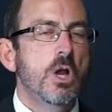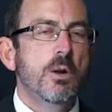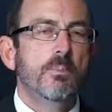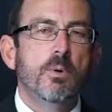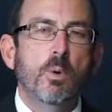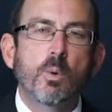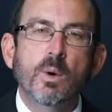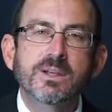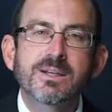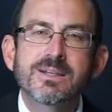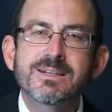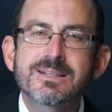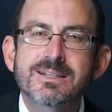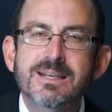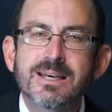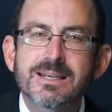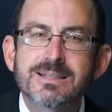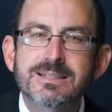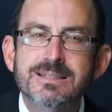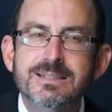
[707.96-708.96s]
But what he
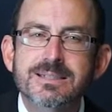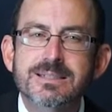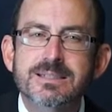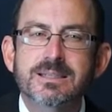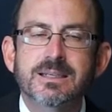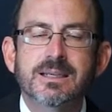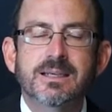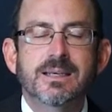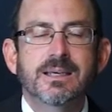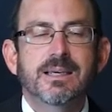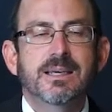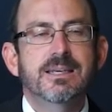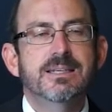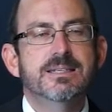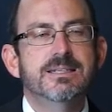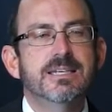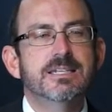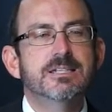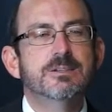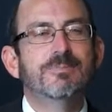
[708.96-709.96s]
says, he
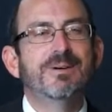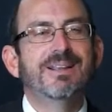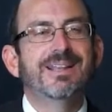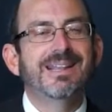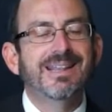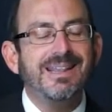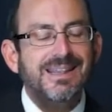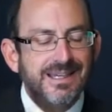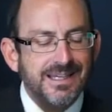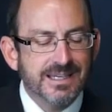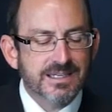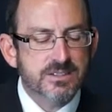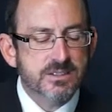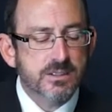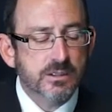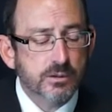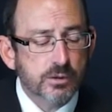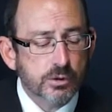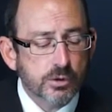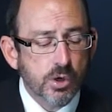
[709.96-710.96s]
says, but
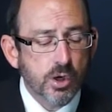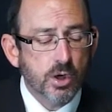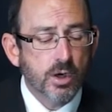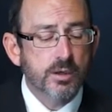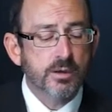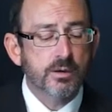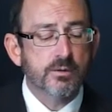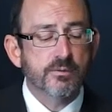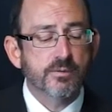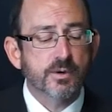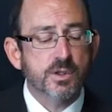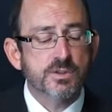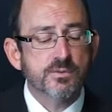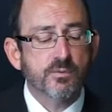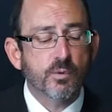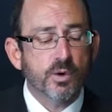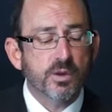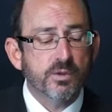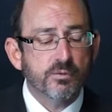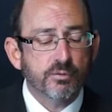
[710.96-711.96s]
this, look on, verse
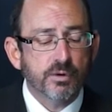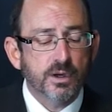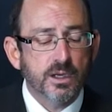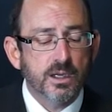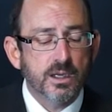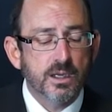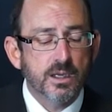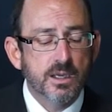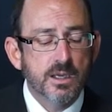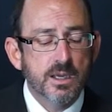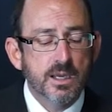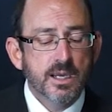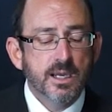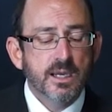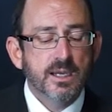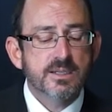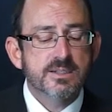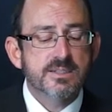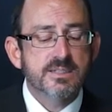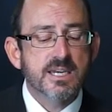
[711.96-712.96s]
43.
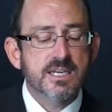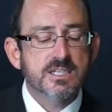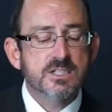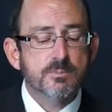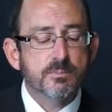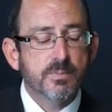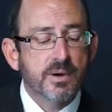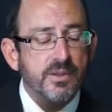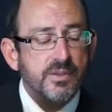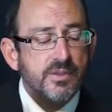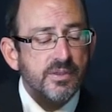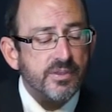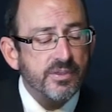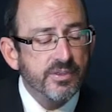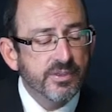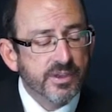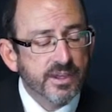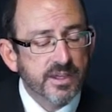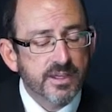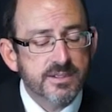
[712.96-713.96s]
He says, but
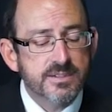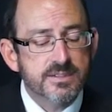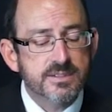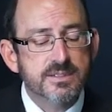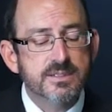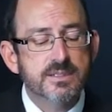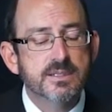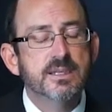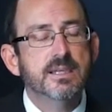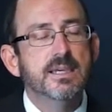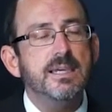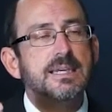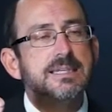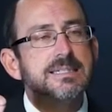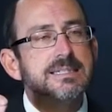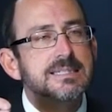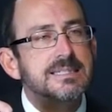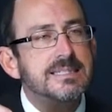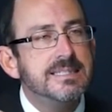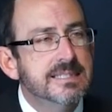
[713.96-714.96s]
this
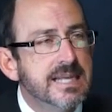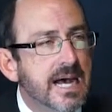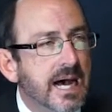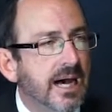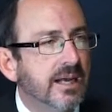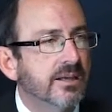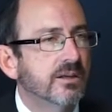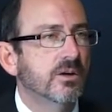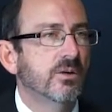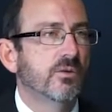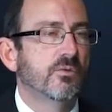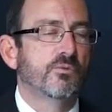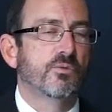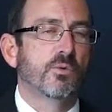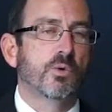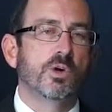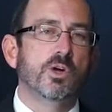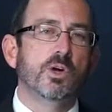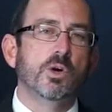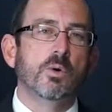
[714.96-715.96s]
is not
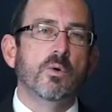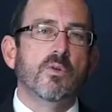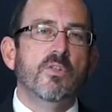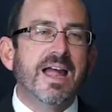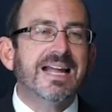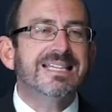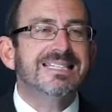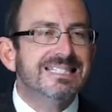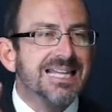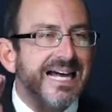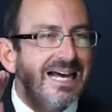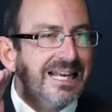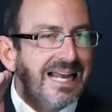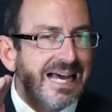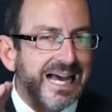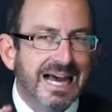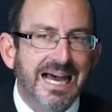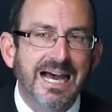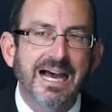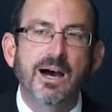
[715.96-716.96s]
for you. That's not
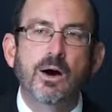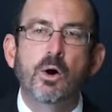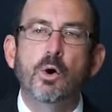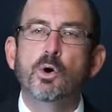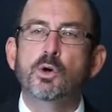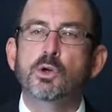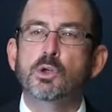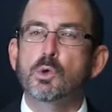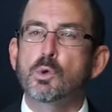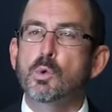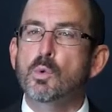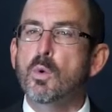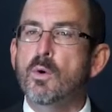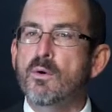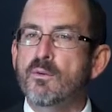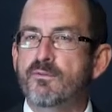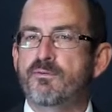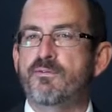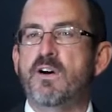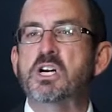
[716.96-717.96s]
how you
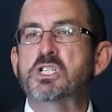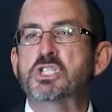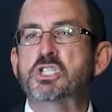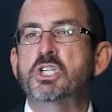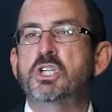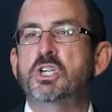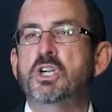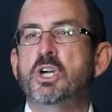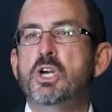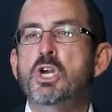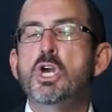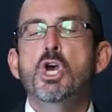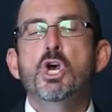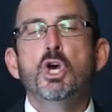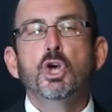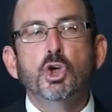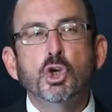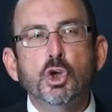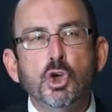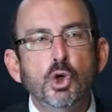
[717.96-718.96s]
function.
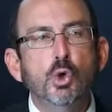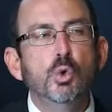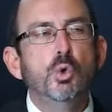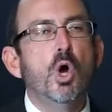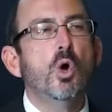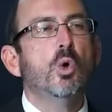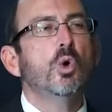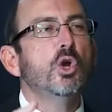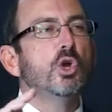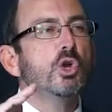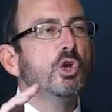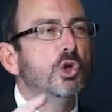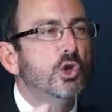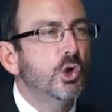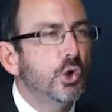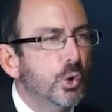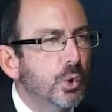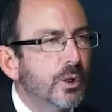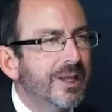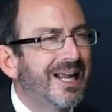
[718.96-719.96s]
You don't
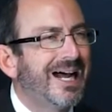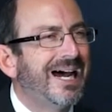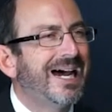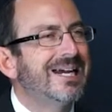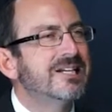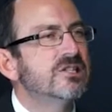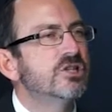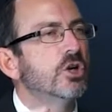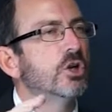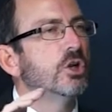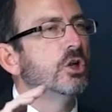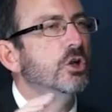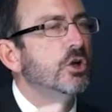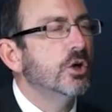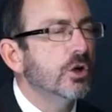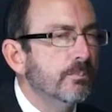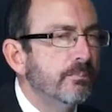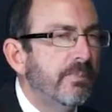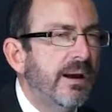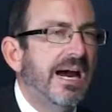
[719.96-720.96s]
utilize
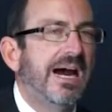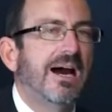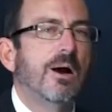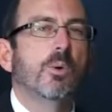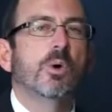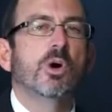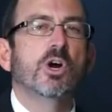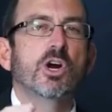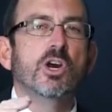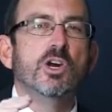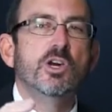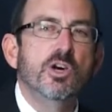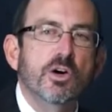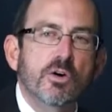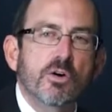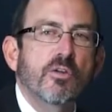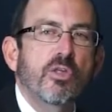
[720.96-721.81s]
your power, your